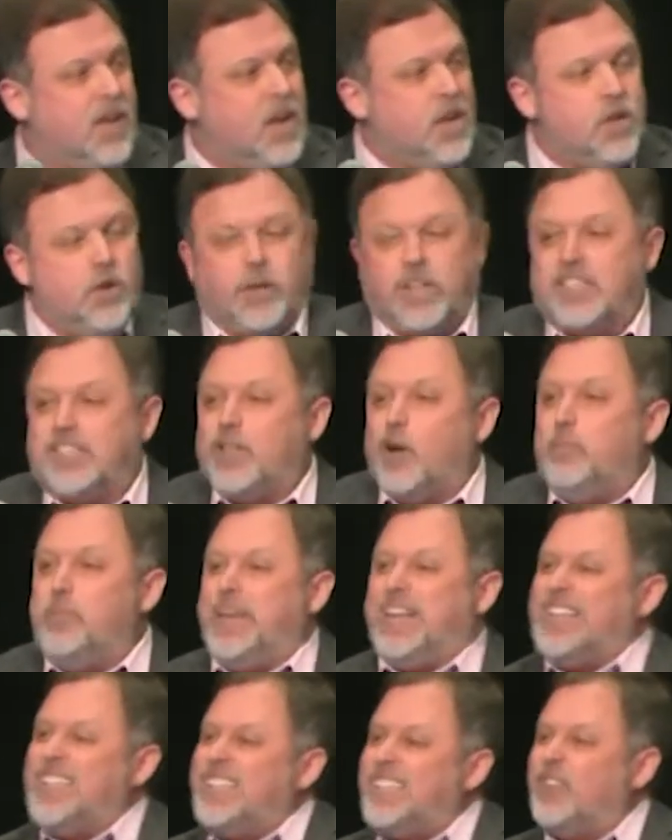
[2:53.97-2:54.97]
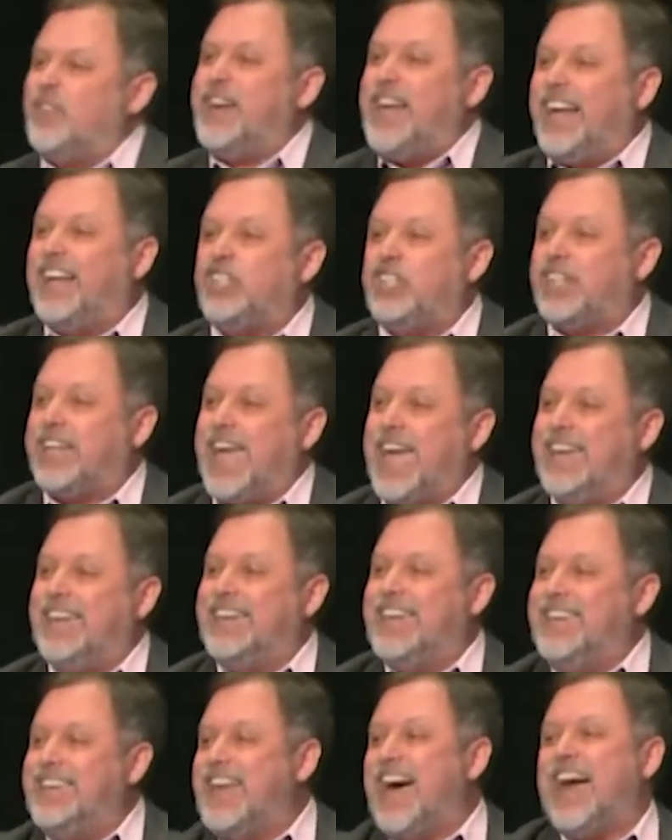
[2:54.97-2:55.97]
You could still be considered
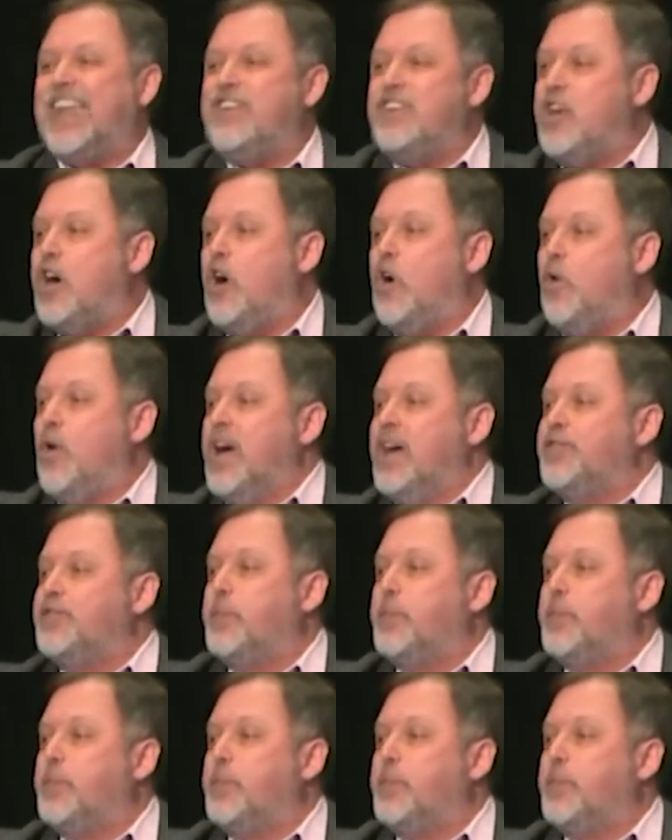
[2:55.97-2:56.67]
educated and not know